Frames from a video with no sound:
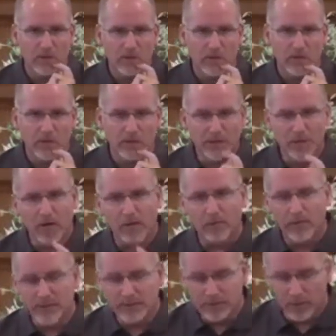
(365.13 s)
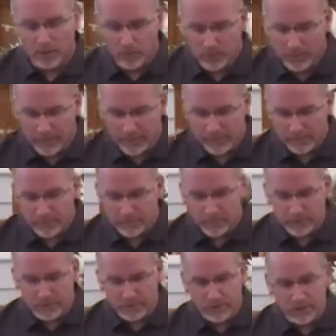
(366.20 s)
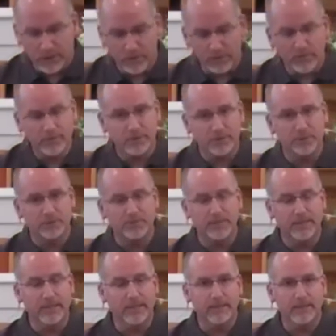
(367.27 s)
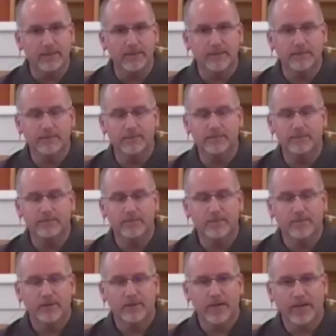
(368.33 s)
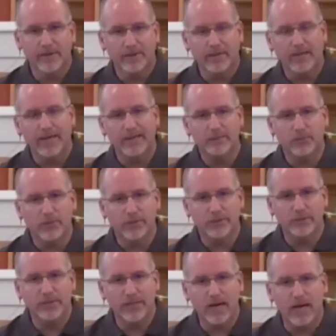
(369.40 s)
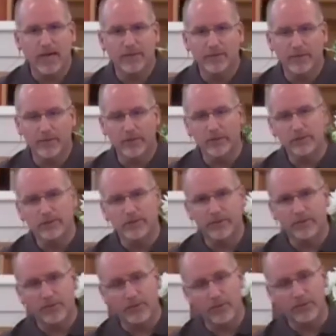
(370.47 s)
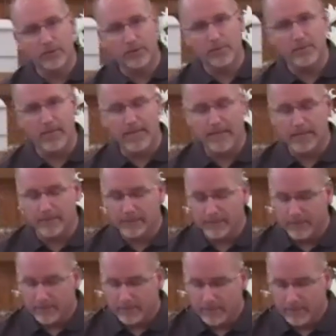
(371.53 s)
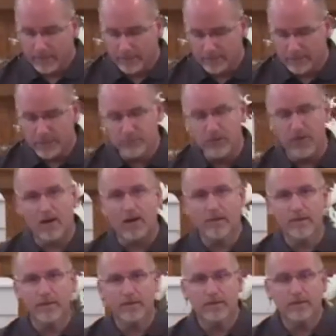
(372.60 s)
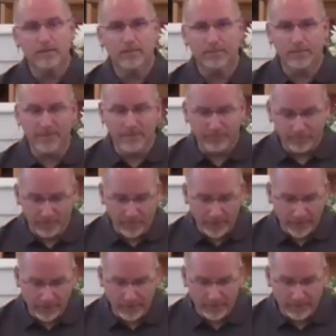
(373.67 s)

Yahweh told him to go and to speak. And then last Wednesday night, we looked at the third command of do not be afraid.